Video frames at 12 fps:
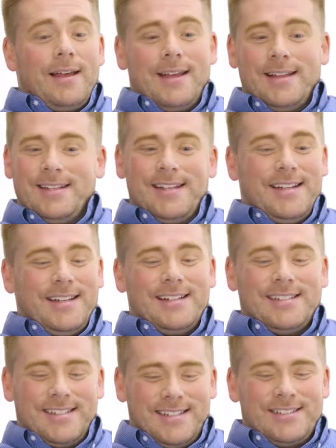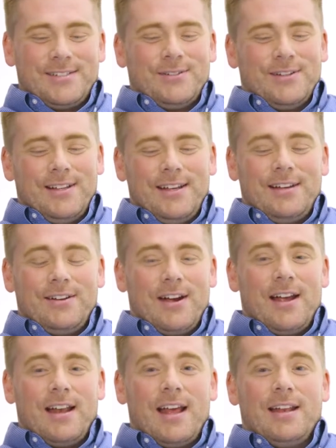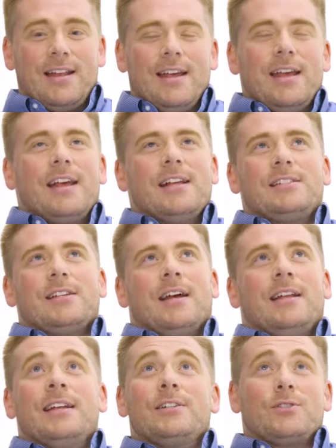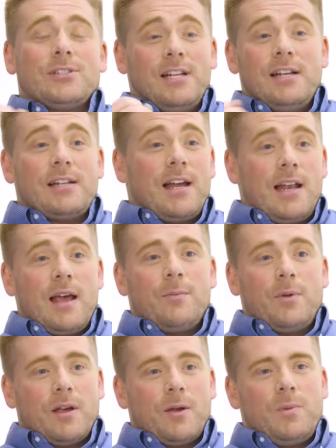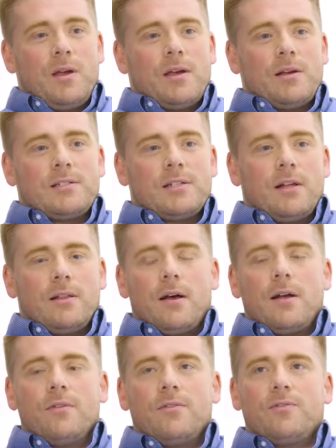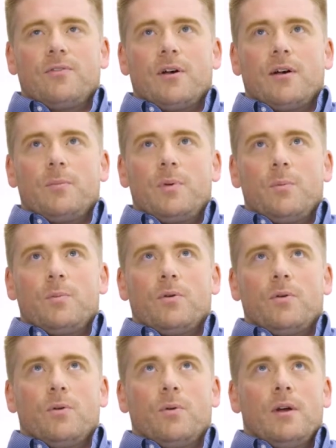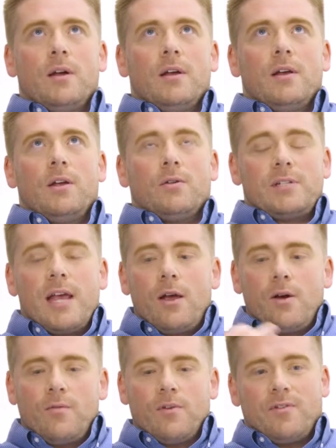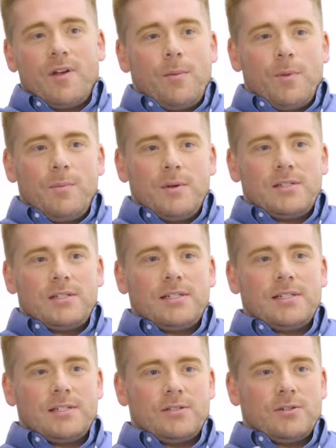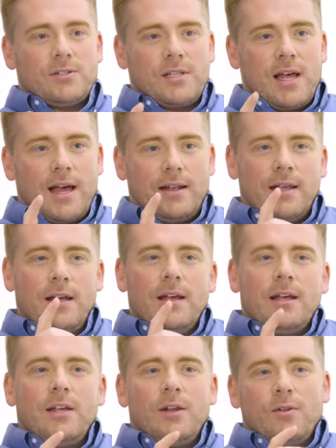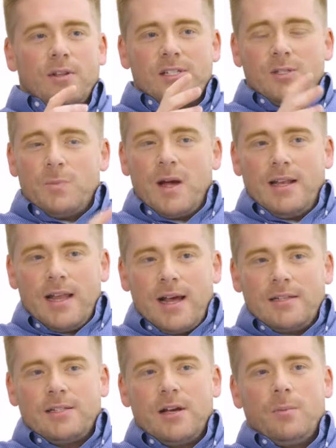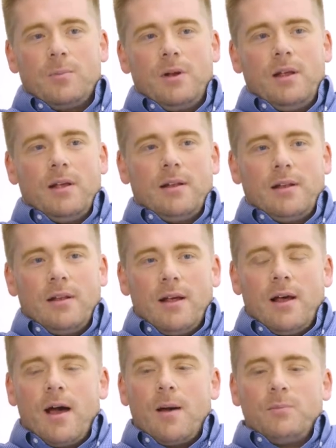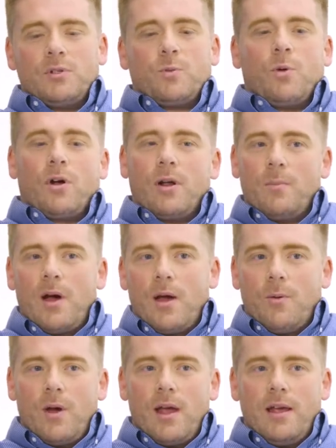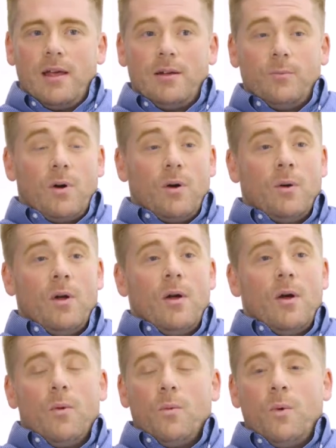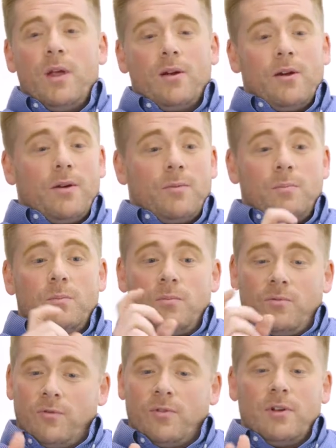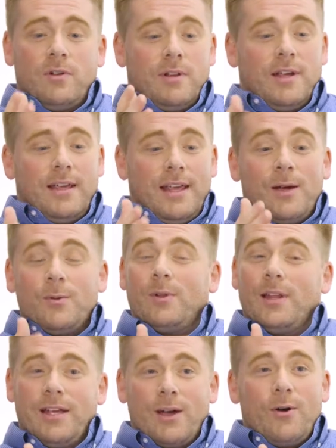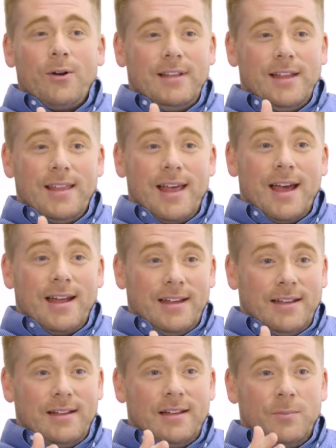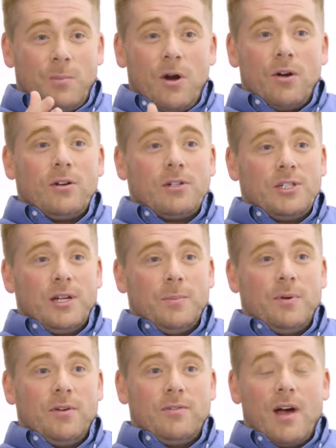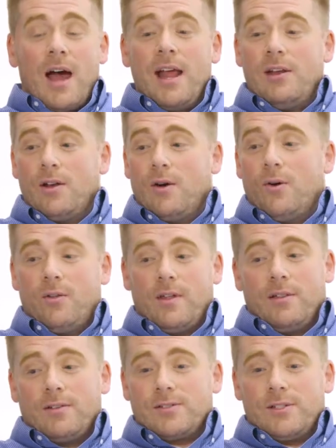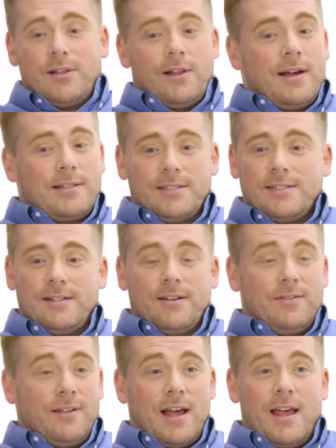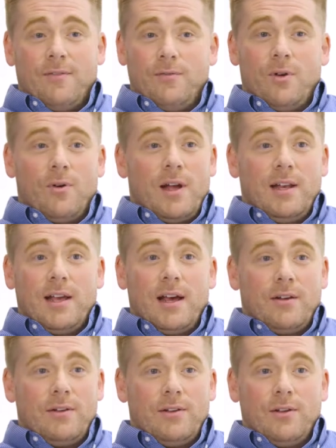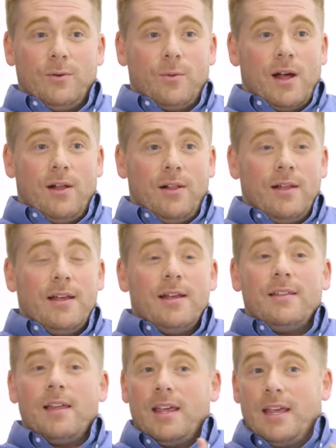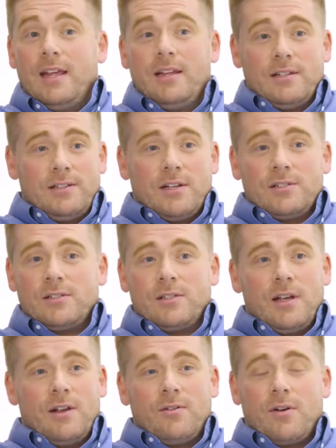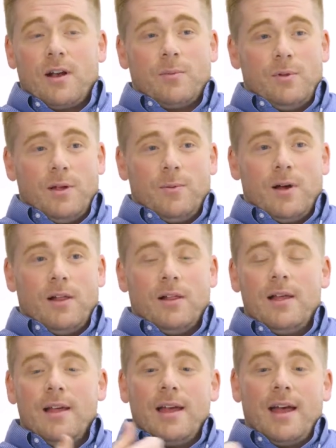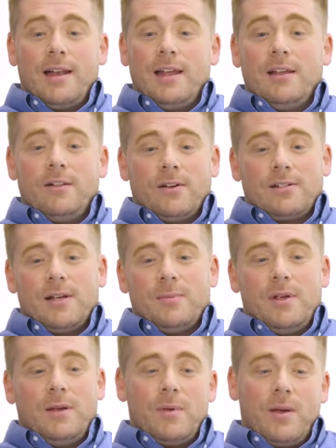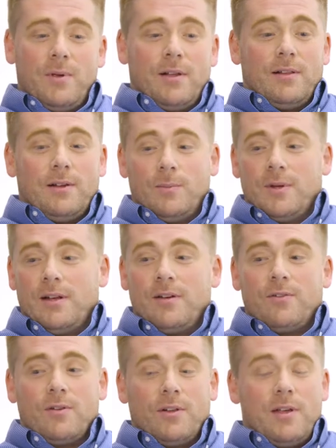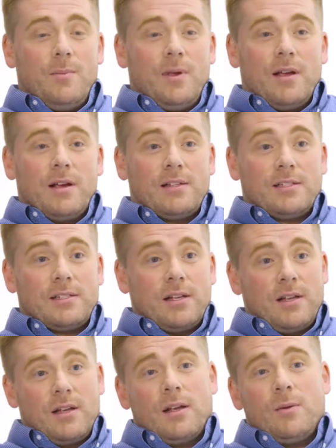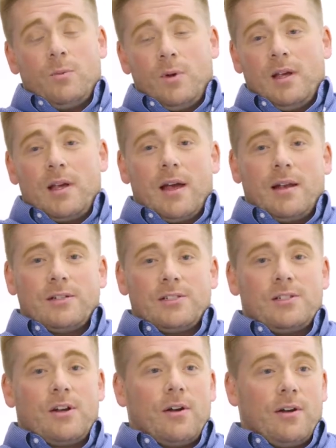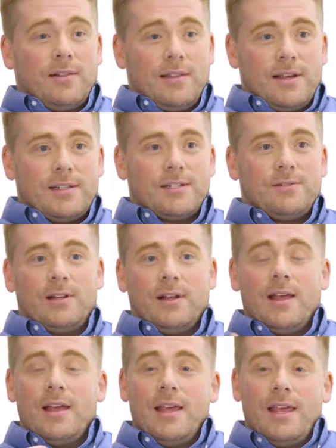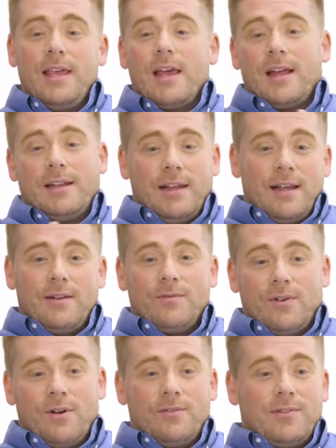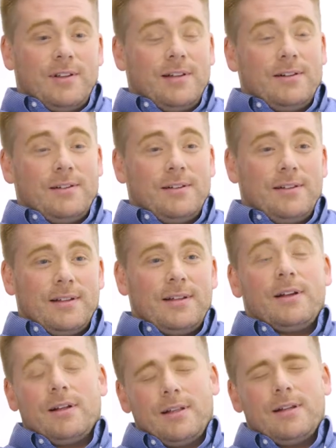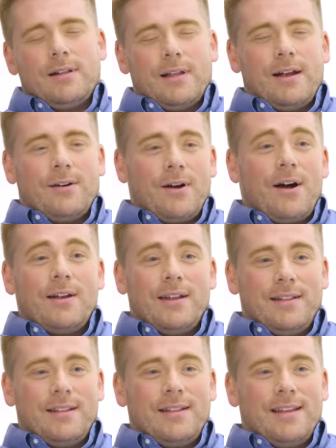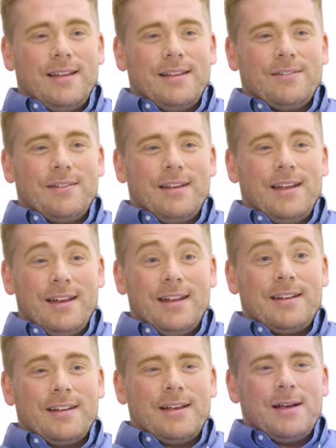it is. It's really great. And it's an interesting dynamic because a lot of people who, take over family businesses, there's that, this is my dad's company and I'm just working my way in. Well, we are really equally yoked in that, in the partnership of, I know that there's lots of stuff that I have no idea how to do well, that he does incredibly well. And he looks at me maybe a little bit differently because we kind of started this and he had to get involved a little later on in it.